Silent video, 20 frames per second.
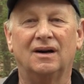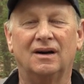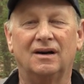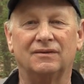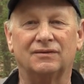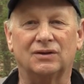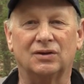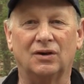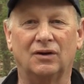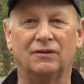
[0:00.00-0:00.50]

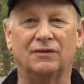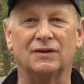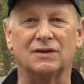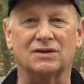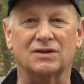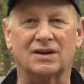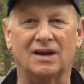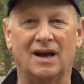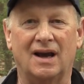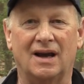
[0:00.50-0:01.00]
of
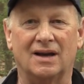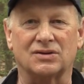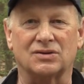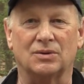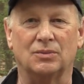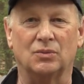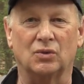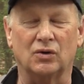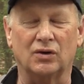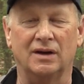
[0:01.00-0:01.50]
Tophet's
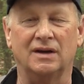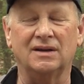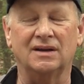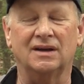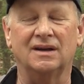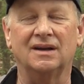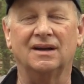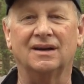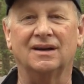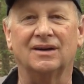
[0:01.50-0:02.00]
Chasm. We're
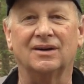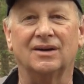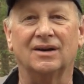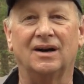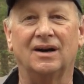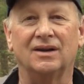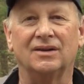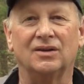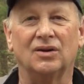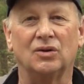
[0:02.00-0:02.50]
ending here
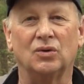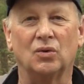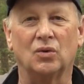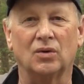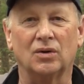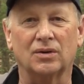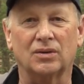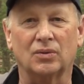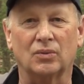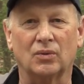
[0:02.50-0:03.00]
on the
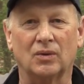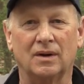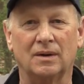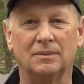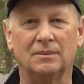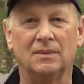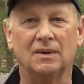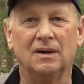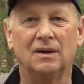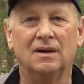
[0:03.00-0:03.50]
north
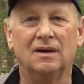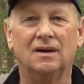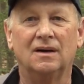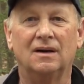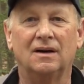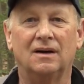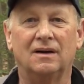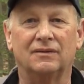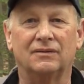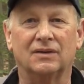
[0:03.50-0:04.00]
rim
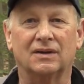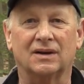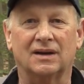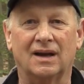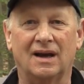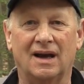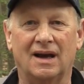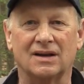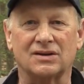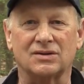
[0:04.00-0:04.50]
of the
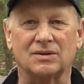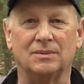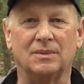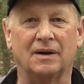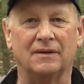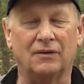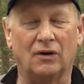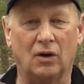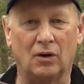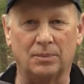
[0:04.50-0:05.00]

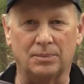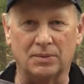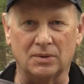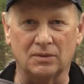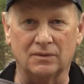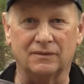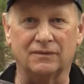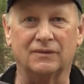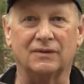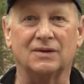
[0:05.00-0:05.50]
chasm. I hope
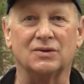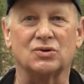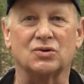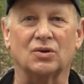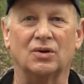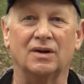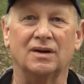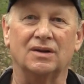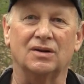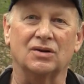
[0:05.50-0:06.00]
you've
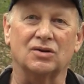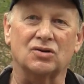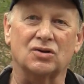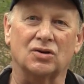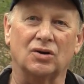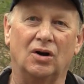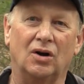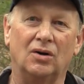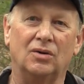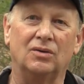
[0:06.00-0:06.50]
enjoyed this
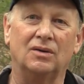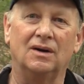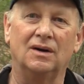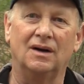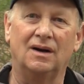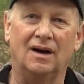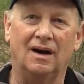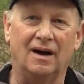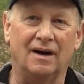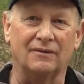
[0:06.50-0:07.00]
show.
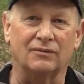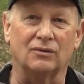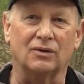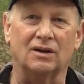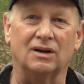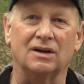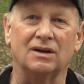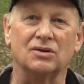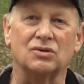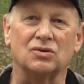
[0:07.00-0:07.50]
I've
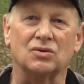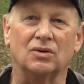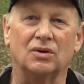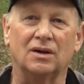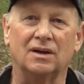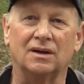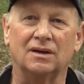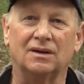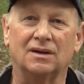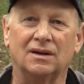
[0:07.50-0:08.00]
really
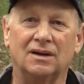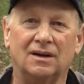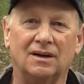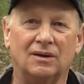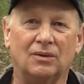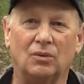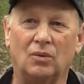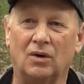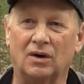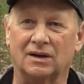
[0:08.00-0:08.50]
enjoyed
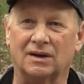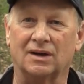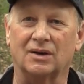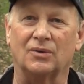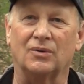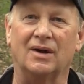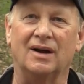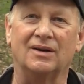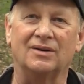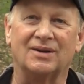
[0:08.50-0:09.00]
uh,
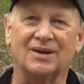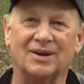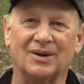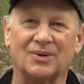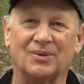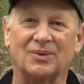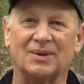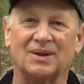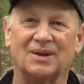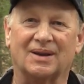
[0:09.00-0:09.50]
walking around
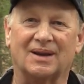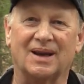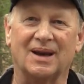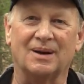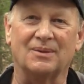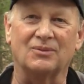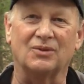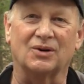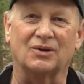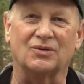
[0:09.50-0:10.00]
here with the
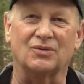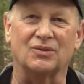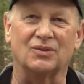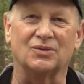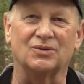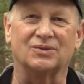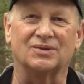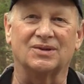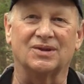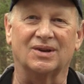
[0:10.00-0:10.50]
camera
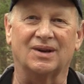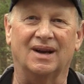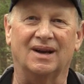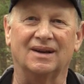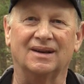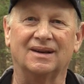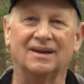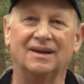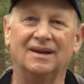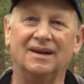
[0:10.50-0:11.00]
crew
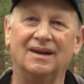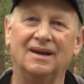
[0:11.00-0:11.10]
today.